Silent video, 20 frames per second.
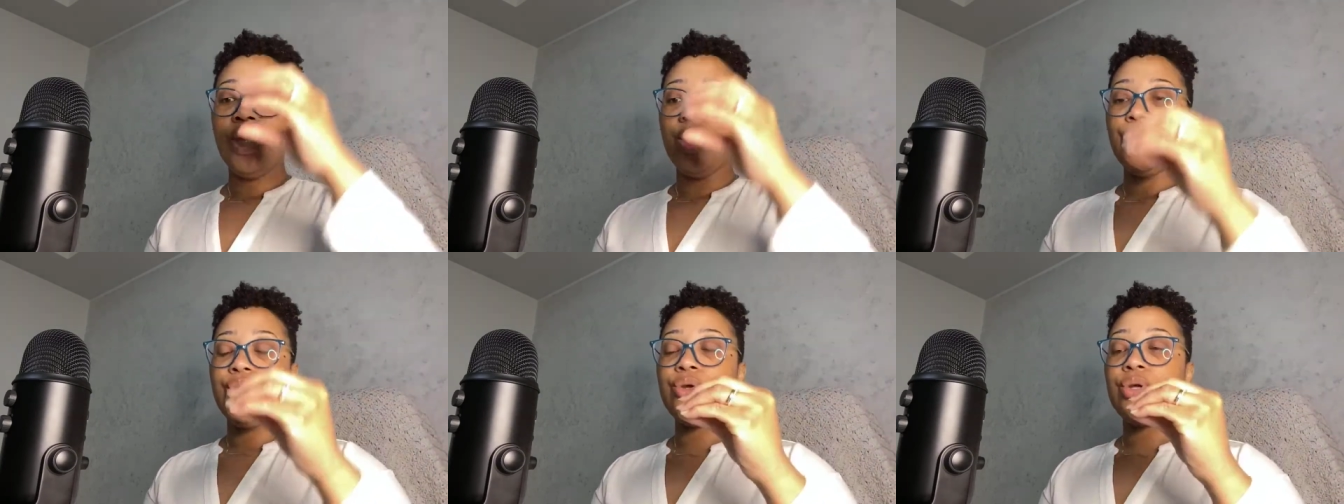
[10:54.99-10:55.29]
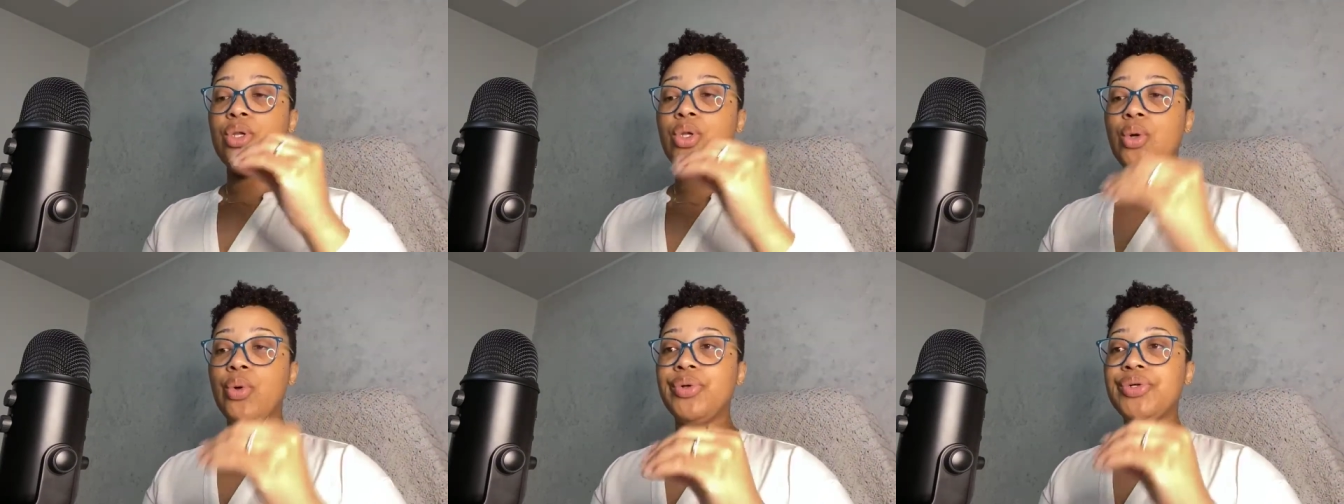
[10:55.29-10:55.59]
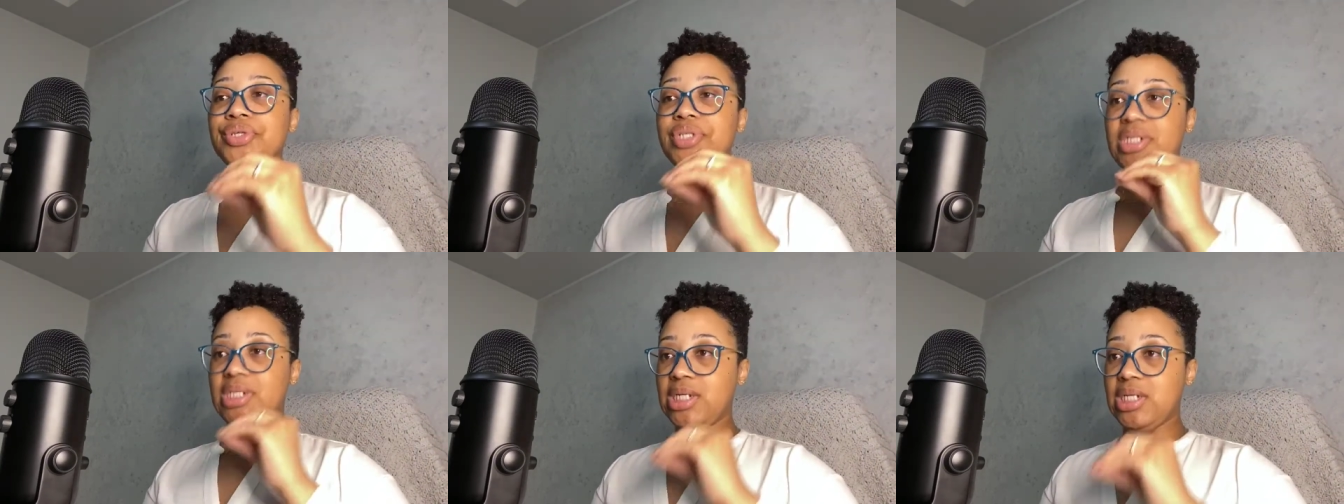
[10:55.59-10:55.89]
your
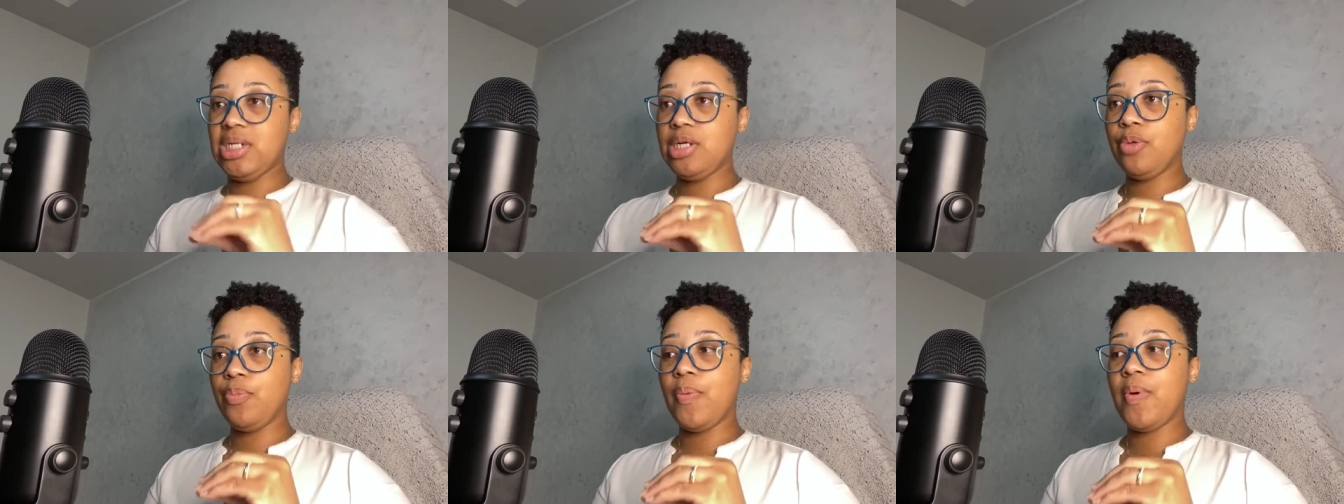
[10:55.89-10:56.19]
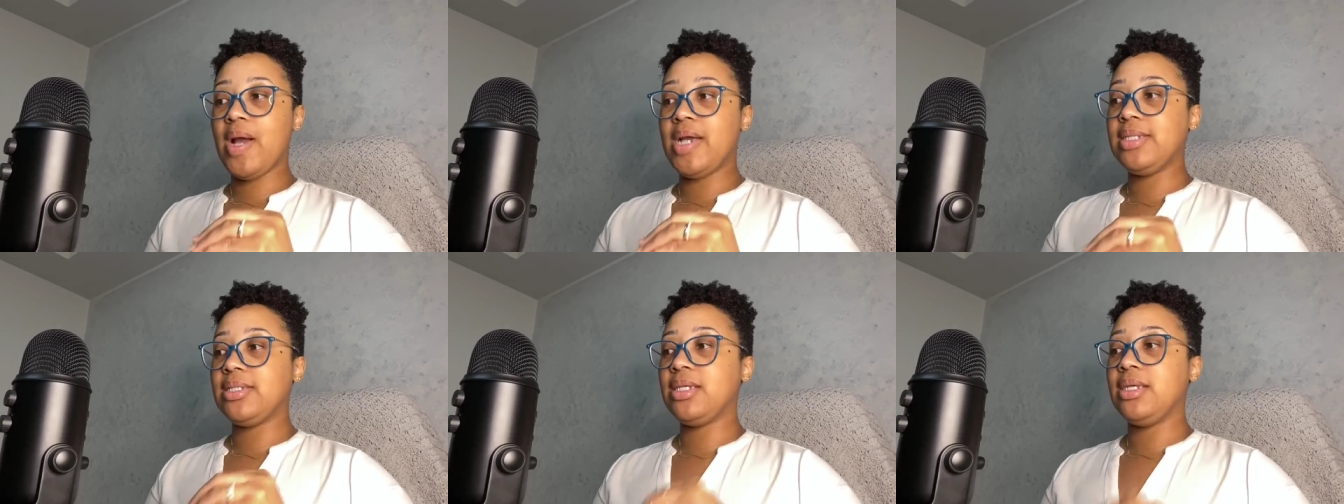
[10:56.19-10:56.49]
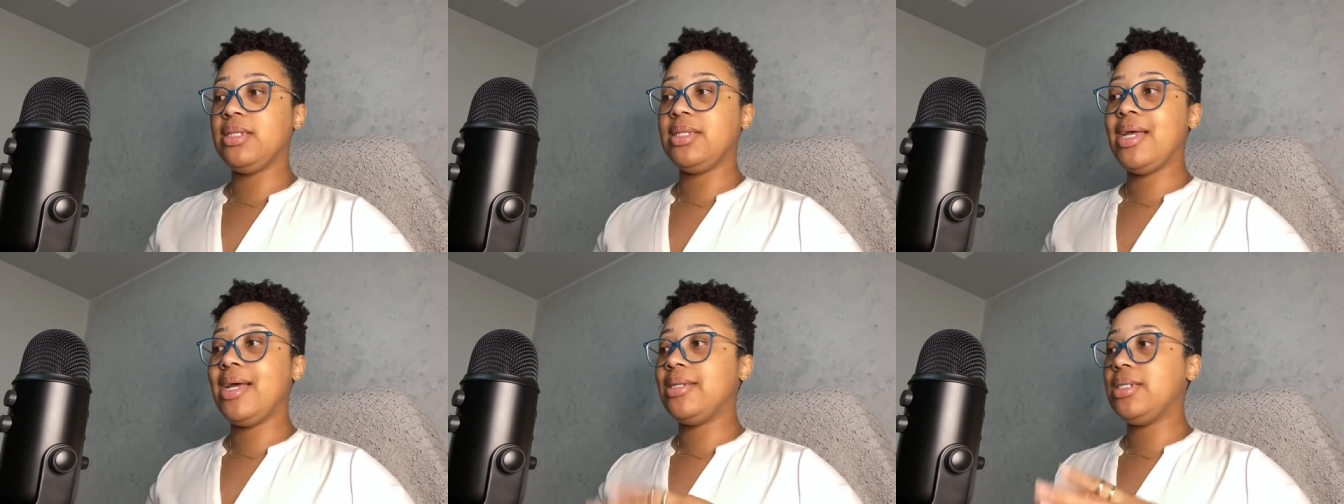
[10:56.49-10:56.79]
lower tier
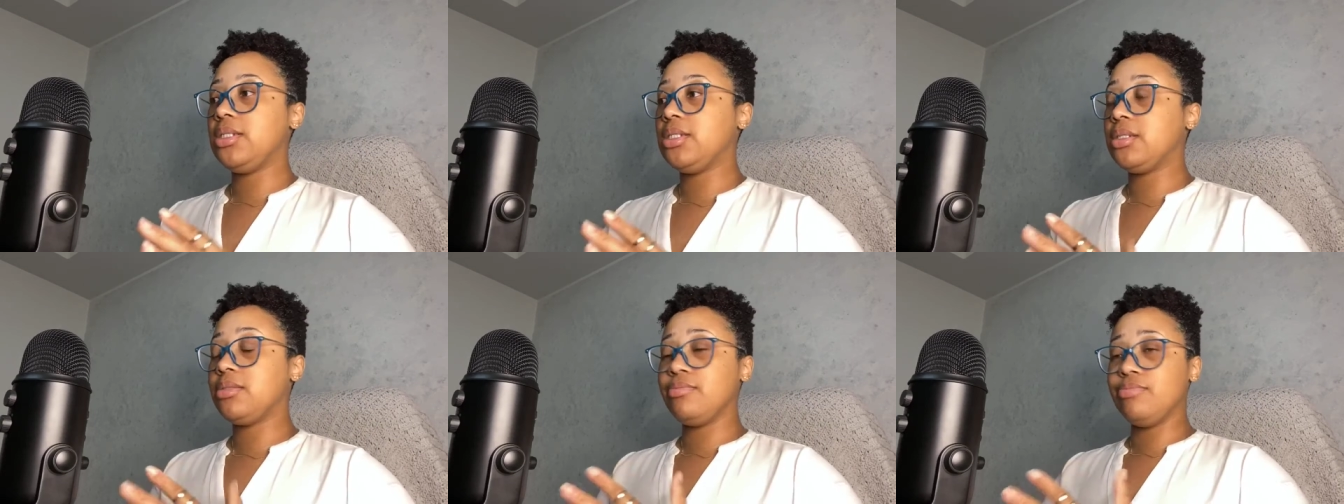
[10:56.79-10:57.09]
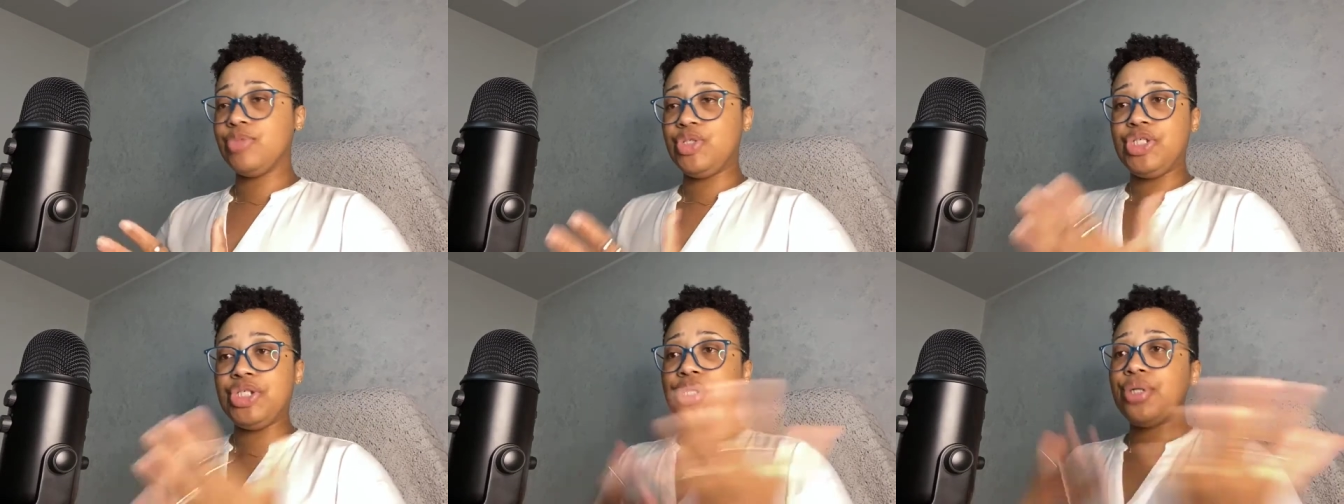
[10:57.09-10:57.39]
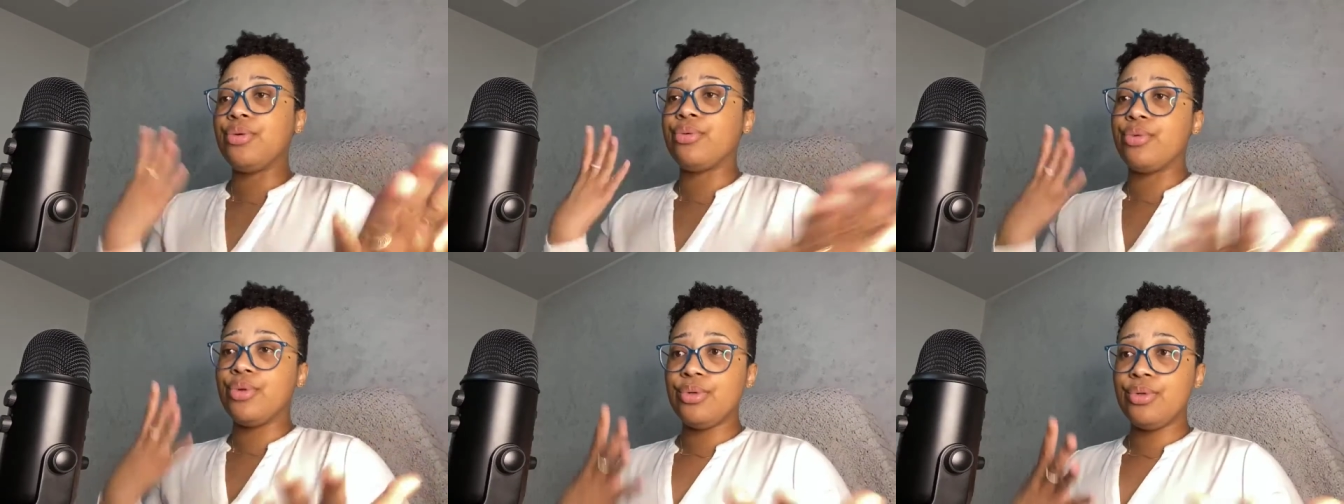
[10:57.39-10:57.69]
pricing that is
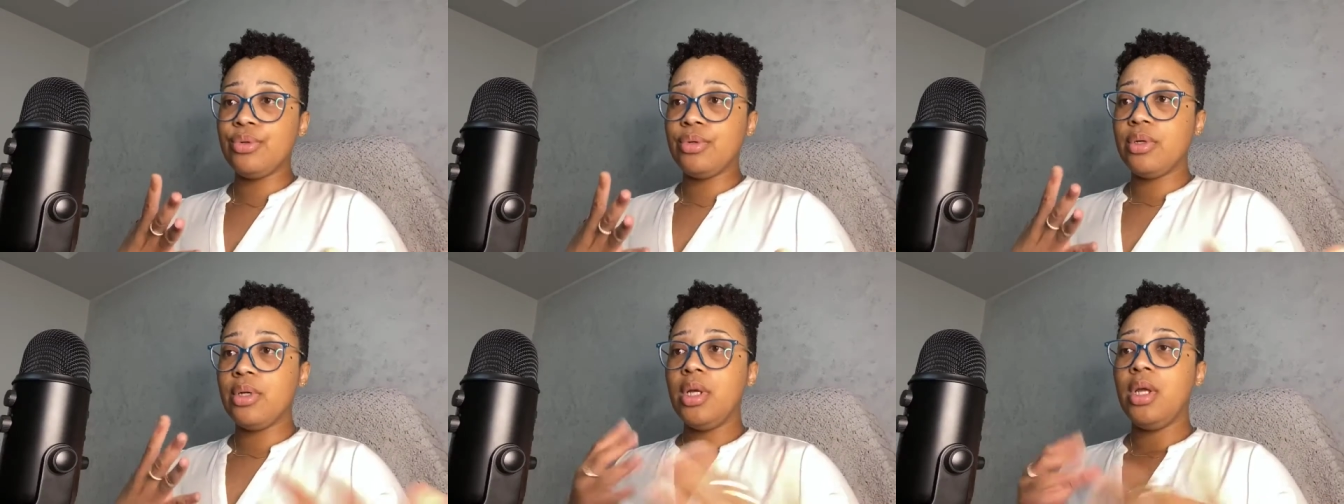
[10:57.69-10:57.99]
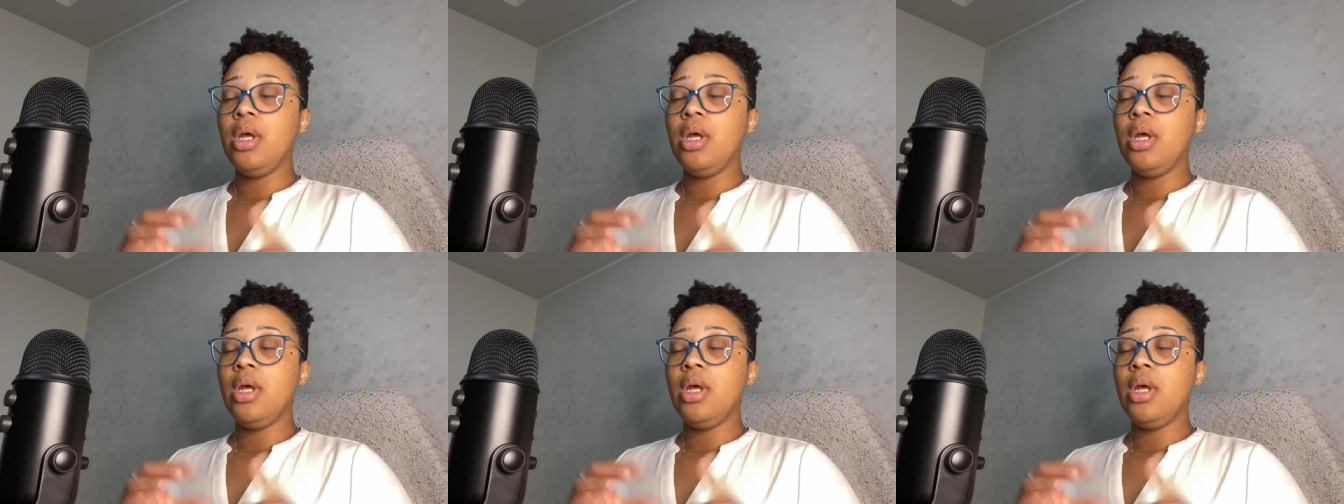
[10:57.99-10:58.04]
general,